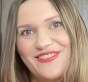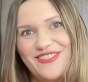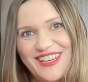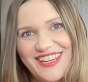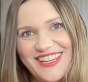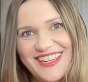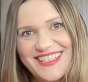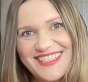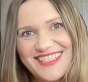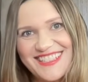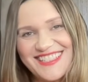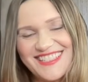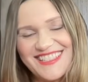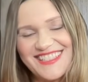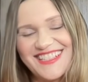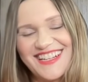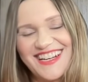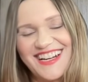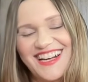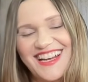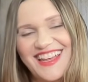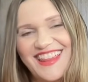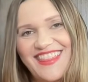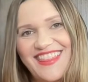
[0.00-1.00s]
Fix
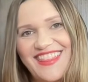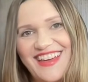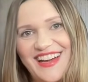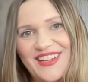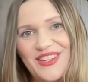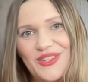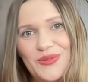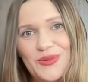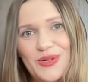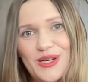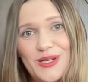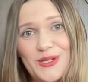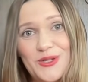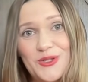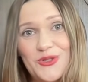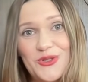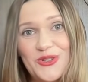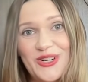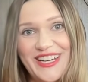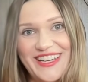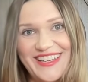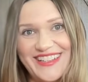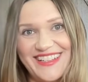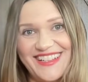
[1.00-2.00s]
that you can
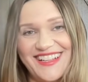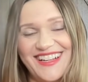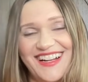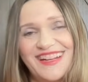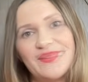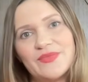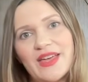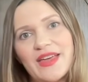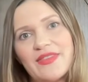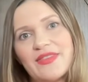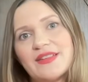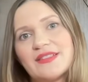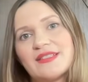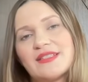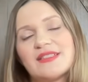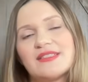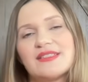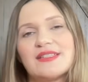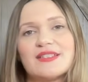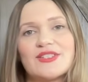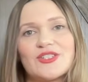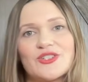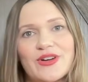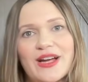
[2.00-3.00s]
join. And this is
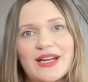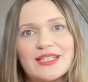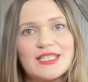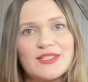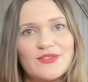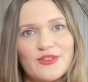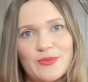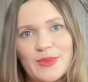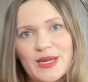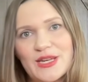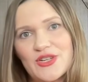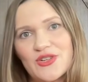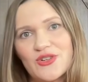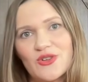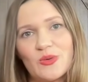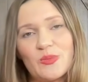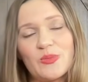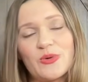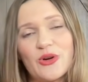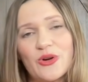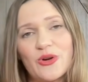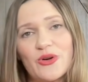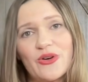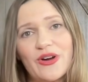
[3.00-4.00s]
a transformational
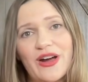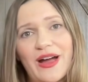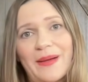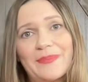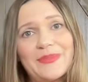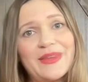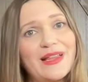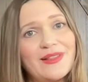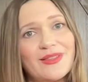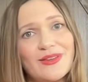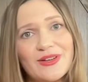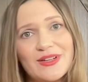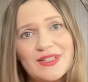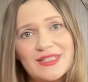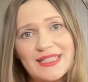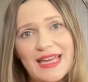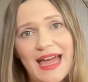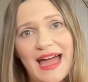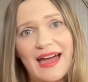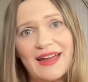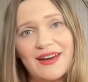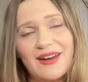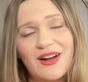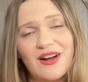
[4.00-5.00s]
program that looks
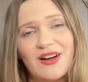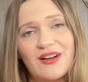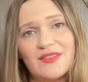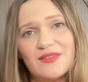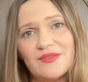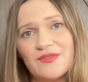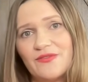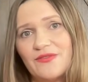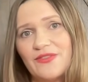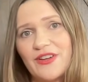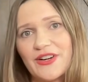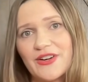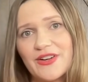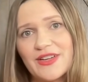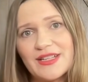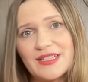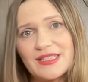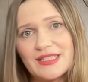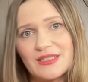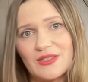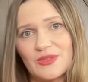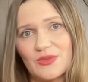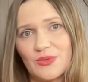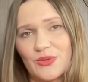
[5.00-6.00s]
at
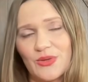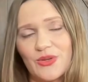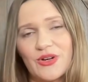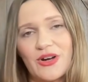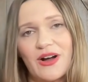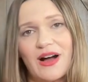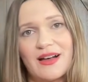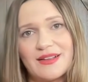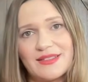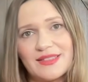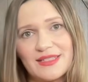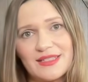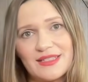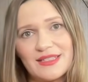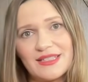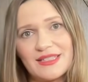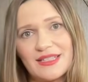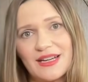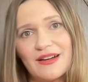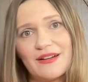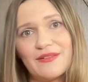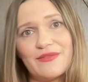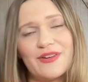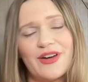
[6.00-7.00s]
various root causes
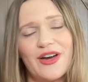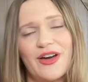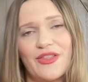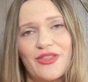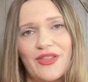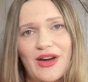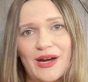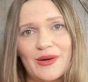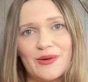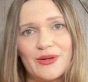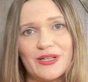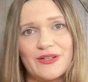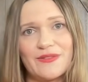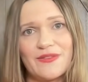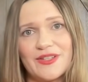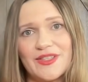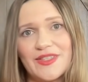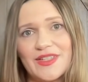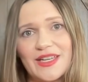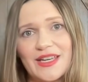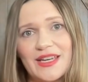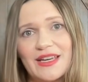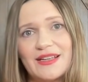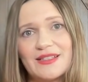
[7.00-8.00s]
of thyroid
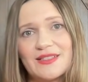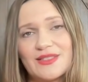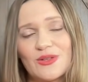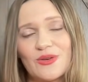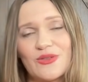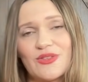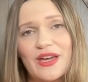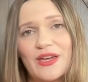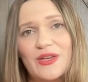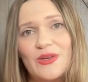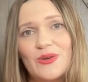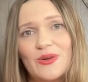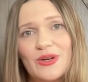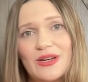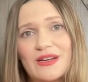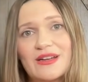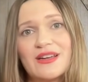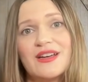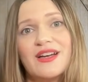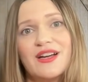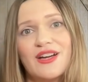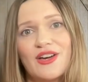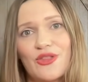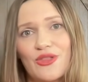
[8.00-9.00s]
fatigue so that you can
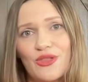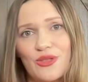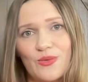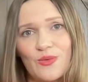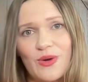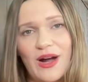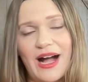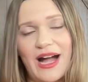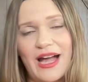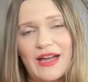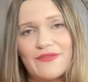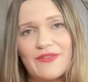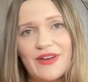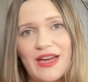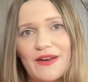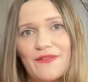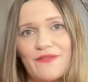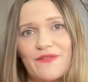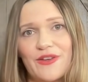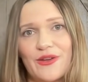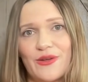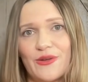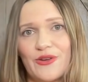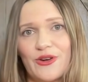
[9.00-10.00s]
thrive and
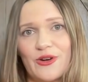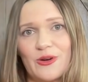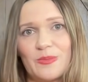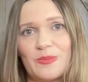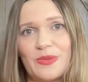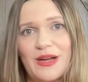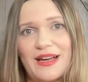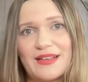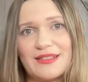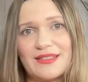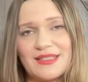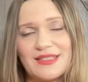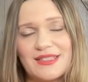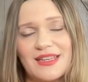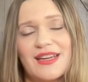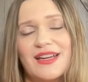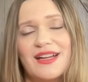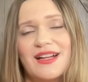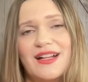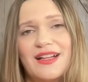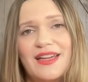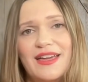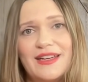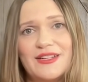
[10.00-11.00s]
feel your best
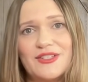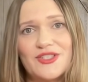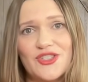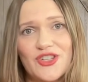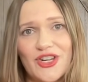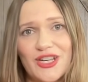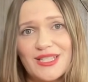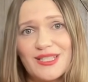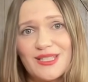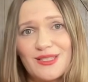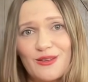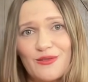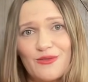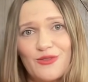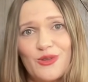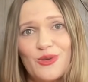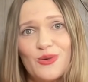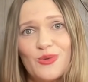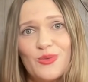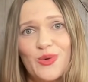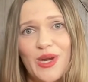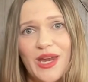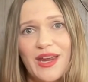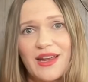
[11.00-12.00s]
in just a few
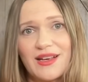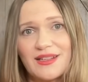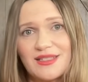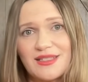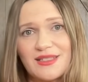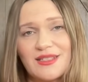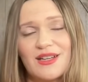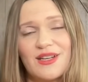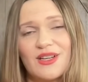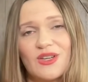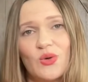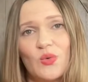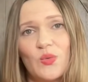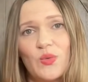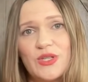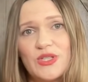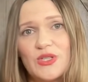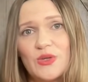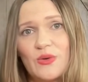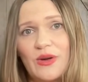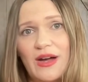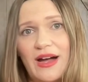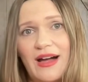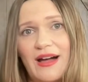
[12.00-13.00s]
weeks. We
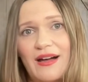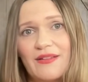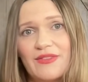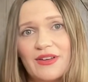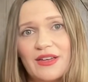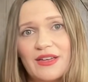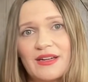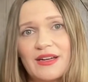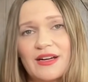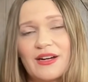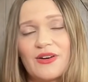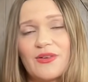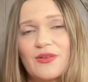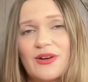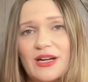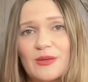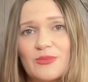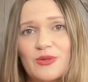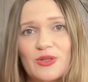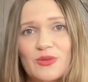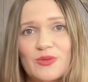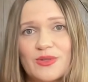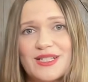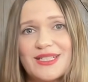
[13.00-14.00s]
do have
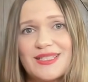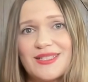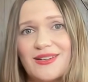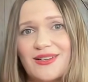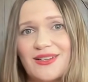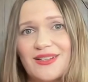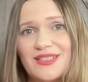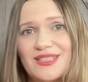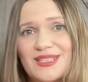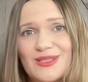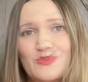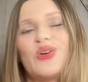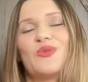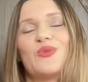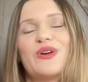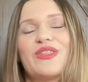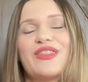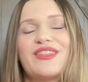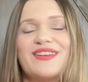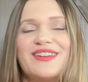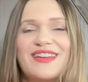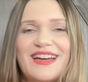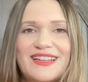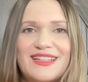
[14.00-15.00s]
incredible results with
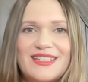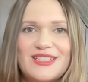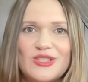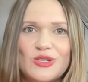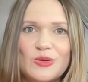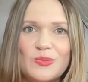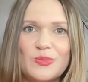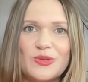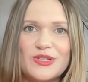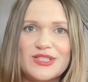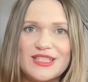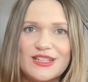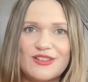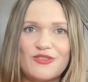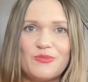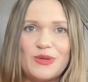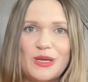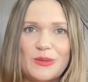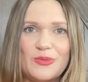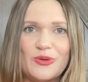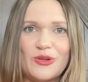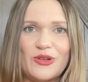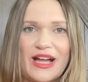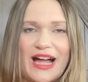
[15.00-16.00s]
92% of
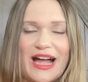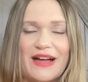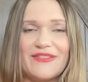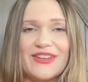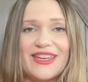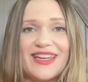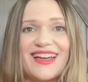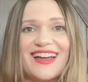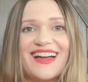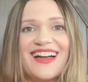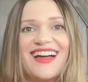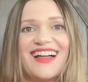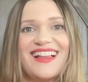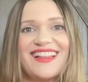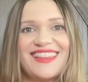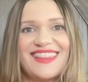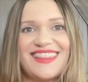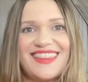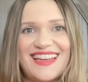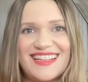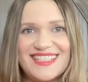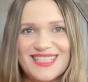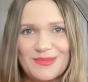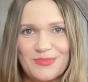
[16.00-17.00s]
people having
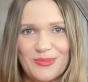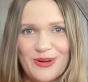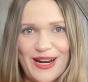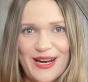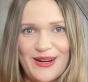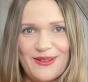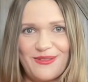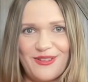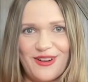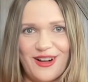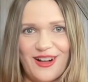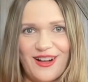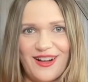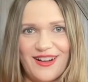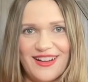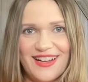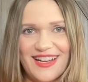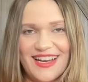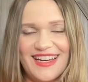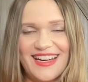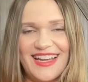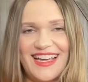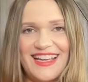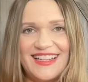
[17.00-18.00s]
less brain fog
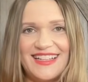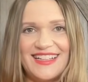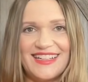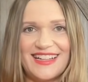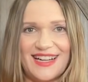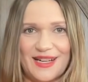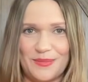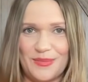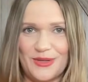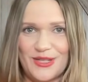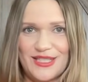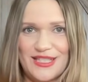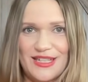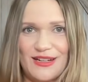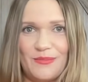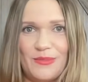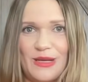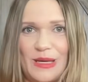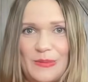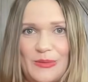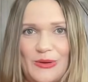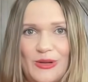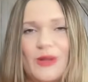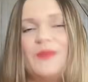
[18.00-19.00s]
and 89% of
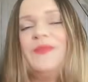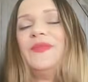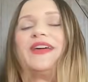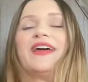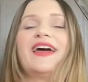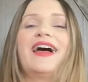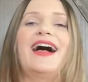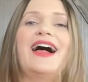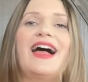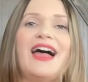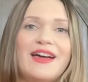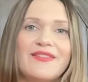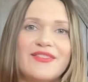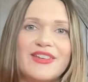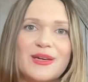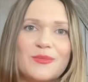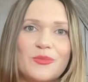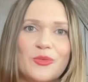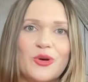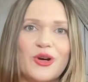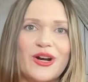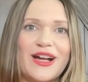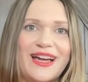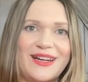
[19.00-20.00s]
people having
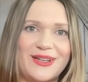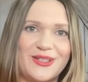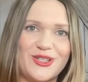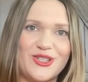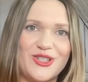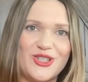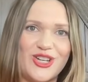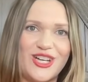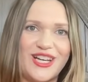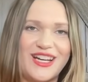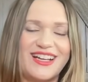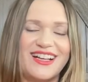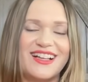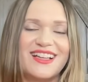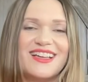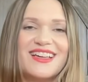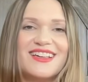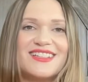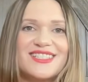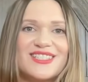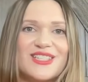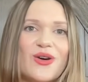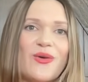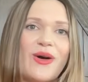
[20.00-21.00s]
more energy.
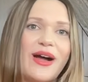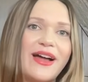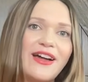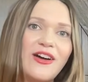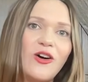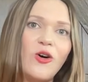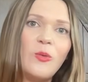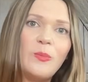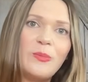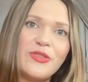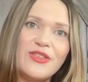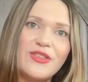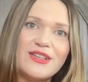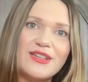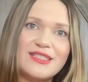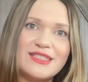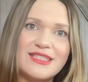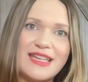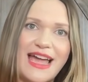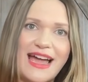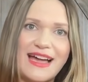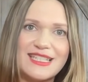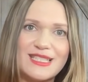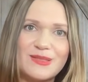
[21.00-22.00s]
So I hope this
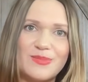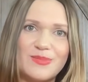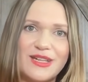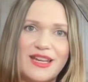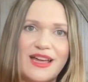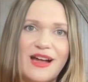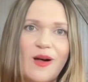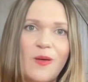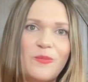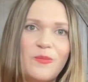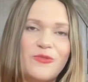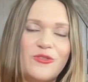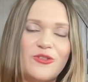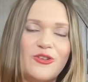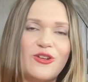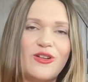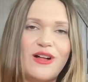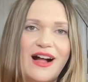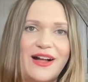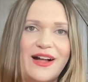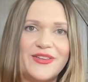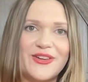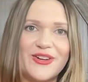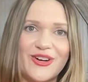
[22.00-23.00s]
has been helpful
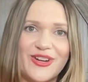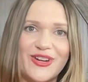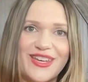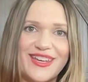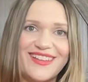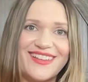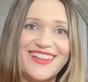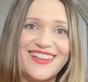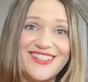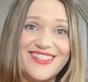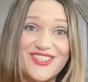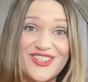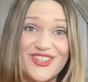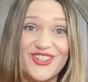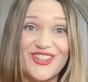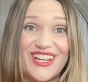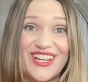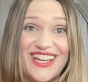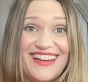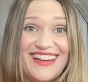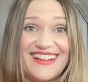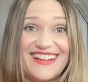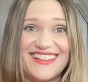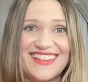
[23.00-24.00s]
on your healing
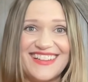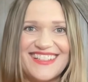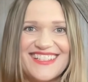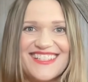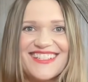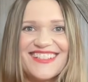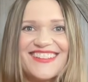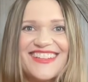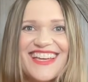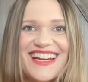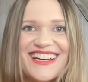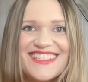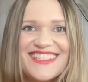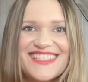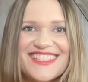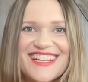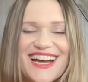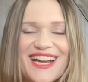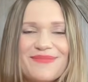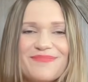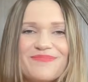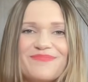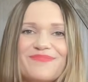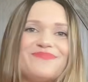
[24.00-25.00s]
journey. Until next
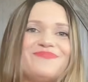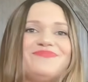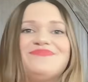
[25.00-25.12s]
time.